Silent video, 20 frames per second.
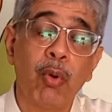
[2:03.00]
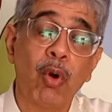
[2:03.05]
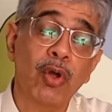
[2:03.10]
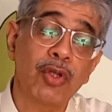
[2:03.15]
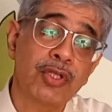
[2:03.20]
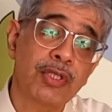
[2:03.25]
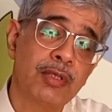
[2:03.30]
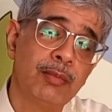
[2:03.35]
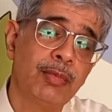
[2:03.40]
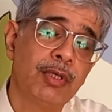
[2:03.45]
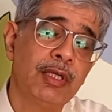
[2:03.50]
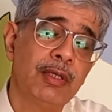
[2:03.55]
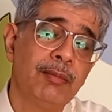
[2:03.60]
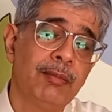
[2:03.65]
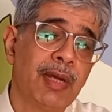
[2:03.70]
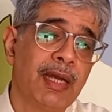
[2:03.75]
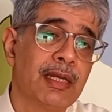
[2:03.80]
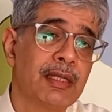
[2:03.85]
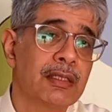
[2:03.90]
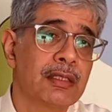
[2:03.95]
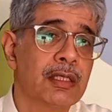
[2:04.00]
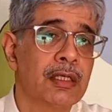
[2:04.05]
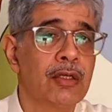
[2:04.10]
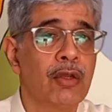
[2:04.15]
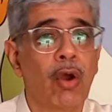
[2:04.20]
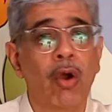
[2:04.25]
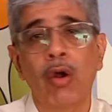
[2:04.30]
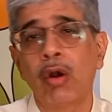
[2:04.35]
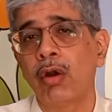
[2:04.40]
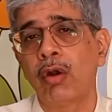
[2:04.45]
possibly
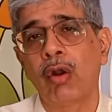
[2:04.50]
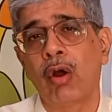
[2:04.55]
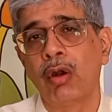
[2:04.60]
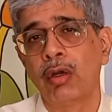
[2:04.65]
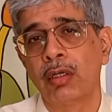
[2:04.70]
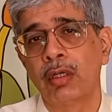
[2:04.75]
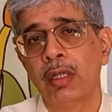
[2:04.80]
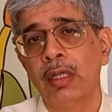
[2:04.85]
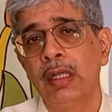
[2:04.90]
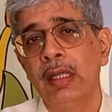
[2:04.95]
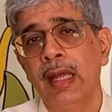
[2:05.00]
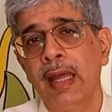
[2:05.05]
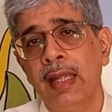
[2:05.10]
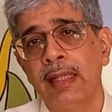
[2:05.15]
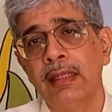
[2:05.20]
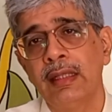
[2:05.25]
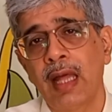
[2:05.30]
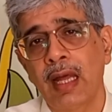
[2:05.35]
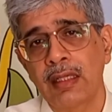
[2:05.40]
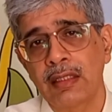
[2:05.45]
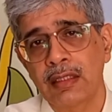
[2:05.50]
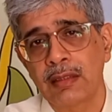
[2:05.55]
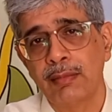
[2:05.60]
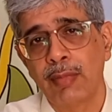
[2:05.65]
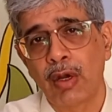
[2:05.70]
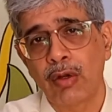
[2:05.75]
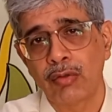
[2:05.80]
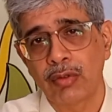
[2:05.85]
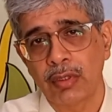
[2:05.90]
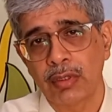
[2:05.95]
medicine or not, and that's
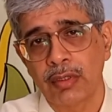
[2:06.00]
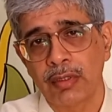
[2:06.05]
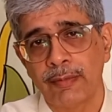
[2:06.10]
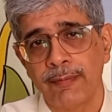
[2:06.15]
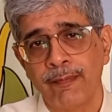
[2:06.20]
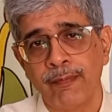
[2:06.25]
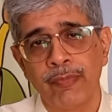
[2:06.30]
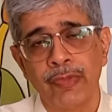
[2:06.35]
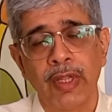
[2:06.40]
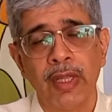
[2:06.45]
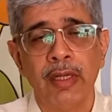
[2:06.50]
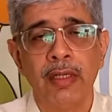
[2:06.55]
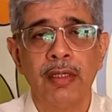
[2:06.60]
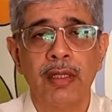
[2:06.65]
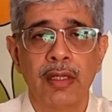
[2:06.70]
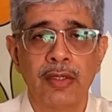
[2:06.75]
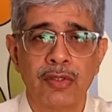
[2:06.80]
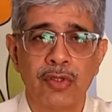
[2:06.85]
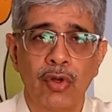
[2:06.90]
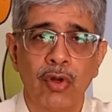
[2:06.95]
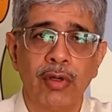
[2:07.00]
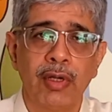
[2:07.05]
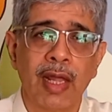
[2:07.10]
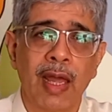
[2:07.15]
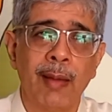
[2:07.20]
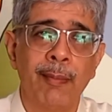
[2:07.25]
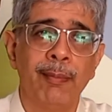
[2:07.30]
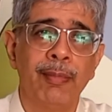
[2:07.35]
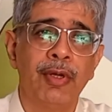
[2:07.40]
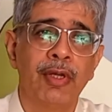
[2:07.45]
about it. It does not
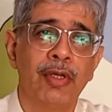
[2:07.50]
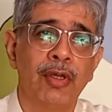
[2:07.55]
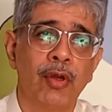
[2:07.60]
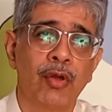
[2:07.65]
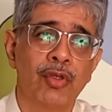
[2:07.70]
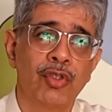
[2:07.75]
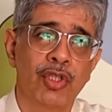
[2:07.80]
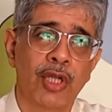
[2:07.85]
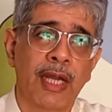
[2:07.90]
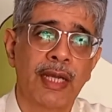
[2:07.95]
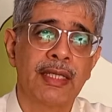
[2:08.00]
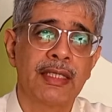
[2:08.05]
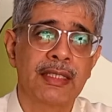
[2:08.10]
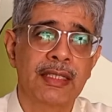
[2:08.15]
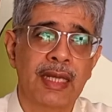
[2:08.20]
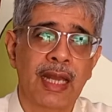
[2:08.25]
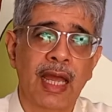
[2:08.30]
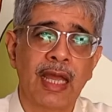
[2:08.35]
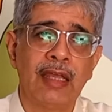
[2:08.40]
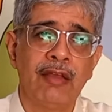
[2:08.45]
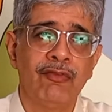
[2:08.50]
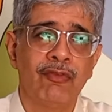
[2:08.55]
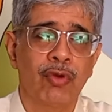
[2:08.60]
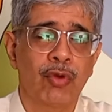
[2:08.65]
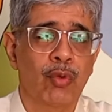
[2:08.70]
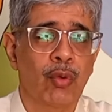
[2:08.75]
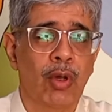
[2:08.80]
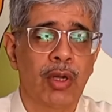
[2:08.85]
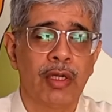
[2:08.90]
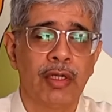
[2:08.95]
hamper your child's life
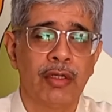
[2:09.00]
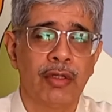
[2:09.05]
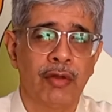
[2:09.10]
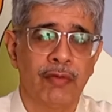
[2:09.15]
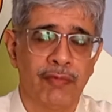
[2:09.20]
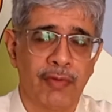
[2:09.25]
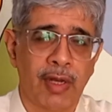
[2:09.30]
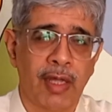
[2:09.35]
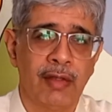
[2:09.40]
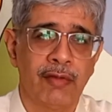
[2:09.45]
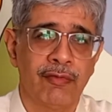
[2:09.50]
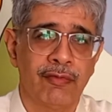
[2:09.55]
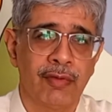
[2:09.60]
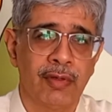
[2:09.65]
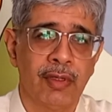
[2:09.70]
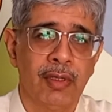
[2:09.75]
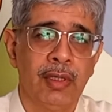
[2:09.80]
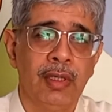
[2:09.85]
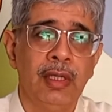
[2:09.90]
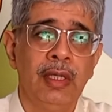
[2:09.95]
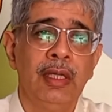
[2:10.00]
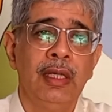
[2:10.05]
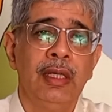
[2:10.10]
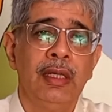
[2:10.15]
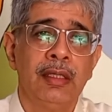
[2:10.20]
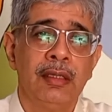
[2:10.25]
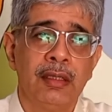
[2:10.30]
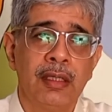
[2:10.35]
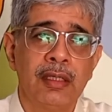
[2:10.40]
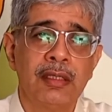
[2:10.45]
or quality of life.
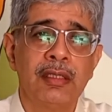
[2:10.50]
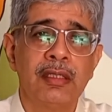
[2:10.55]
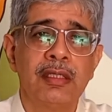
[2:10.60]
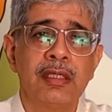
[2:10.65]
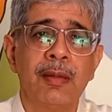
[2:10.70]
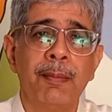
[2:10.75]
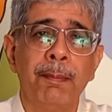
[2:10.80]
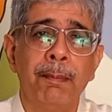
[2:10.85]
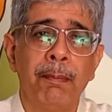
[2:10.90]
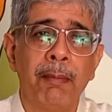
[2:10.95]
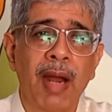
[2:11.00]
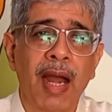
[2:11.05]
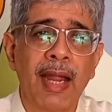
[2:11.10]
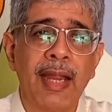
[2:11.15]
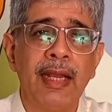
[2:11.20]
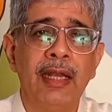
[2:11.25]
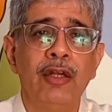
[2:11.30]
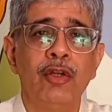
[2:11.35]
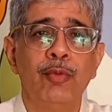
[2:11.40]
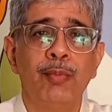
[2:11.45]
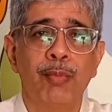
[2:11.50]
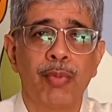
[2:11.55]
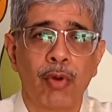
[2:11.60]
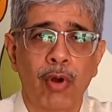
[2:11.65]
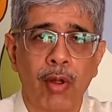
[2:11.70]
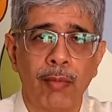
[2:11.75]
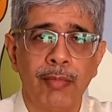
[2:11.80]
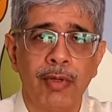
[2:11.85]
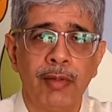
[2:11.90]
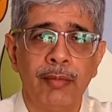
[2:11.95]
This is a mild
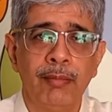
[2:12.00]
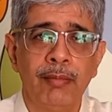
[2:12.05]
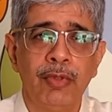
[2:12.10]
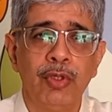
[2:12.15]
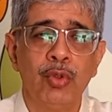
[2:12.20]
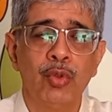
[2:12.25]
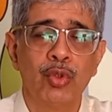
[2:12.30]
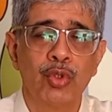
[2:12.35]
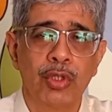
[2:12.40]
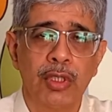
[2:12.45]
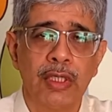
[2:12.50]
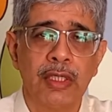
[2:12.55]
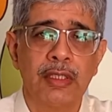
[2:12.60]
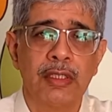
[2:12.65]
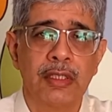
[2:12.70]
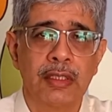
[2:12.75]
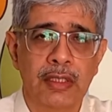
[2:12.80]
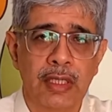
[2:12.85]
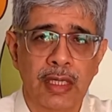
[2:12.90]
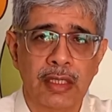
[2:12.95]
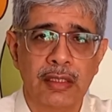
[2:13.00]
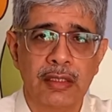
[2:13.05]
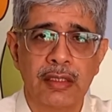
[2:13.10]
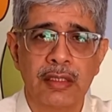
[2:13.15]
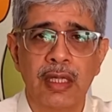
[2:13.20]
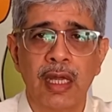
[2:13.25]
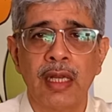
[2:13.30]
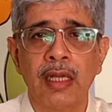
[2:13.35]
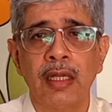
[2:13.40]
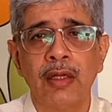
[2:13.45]
problem usually
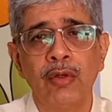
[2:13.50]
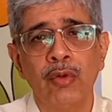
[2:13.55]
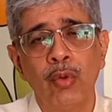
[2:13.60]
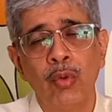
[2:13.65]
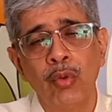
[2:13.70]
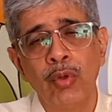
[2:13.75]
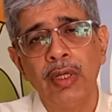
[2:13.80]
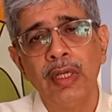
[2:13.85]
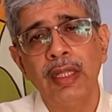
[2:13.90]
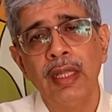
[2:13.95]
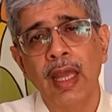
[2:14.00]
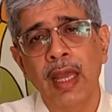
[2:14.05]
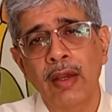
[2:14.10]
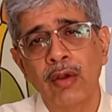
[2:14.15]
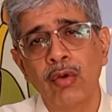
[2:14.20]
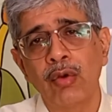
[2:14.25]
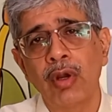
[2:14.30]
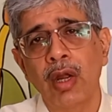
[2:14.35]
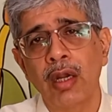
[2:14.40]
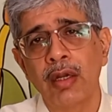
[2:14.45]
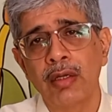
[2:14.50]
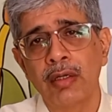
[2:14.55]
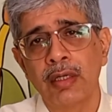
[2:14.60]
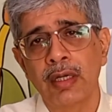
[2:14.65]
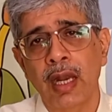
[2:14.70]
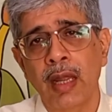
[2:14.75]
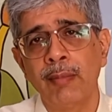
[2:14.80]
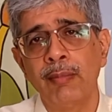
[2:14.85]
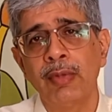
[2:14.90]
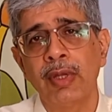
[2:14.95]
detected, and an only
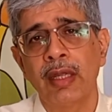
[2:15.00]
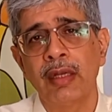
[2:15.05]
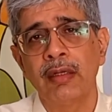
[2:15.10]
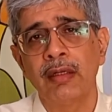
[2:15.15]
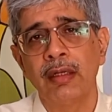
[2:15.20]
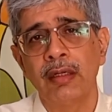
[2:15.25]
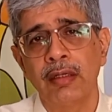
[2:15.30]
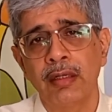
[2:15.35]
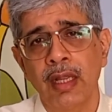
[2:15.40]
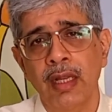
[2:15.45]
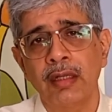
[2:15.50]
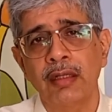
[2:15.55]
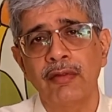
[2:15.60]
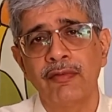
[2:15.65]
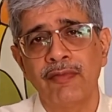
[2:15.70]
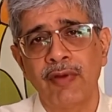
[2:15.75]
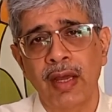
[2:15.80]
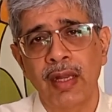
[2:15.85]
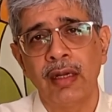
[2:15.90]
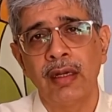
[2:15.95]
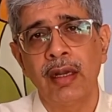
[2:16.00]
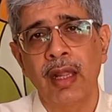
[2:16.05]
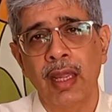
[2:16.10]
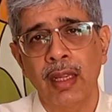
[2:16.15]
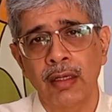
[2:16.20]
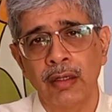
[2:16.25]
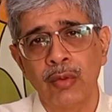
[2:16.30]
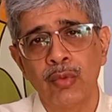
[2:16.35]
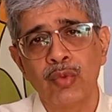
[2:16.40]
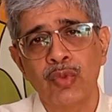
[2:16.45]
echocardiogram can detect the final
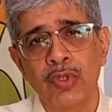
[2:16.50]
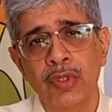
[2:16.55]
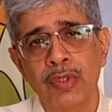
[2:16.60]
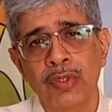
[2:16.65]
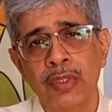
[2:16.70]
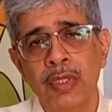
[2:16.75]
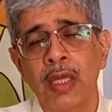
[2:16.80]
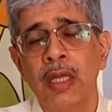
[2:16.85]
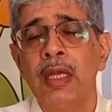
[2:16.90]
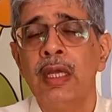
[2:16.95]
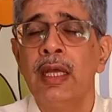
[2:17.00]
diagnosis,